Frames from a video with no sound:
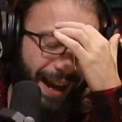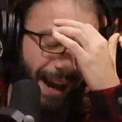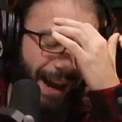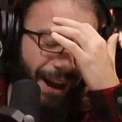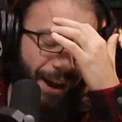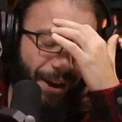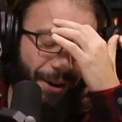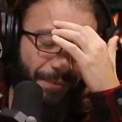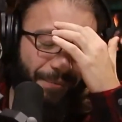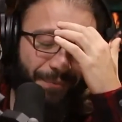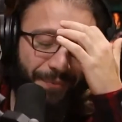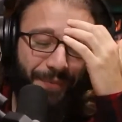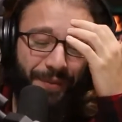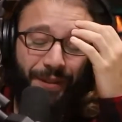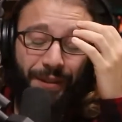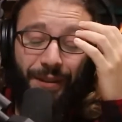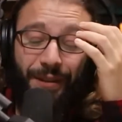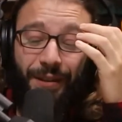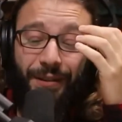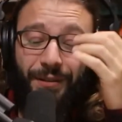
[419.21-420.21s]
Um,
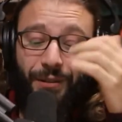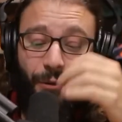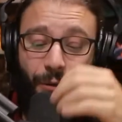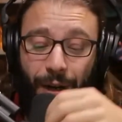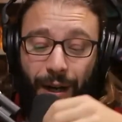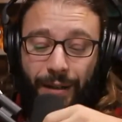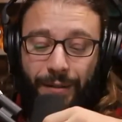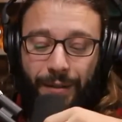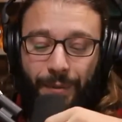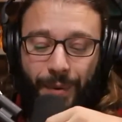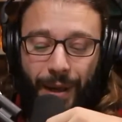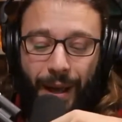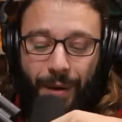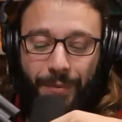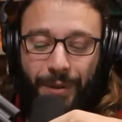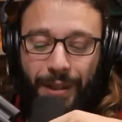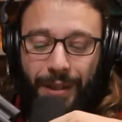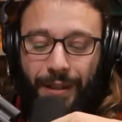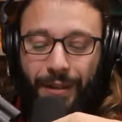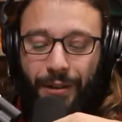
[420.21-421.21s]
so what ends up
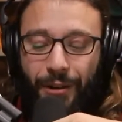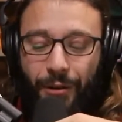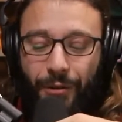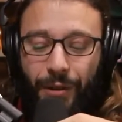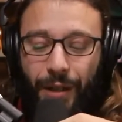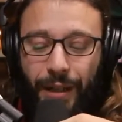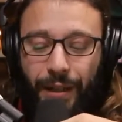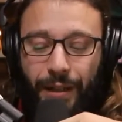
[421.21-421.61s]
happening, you know, like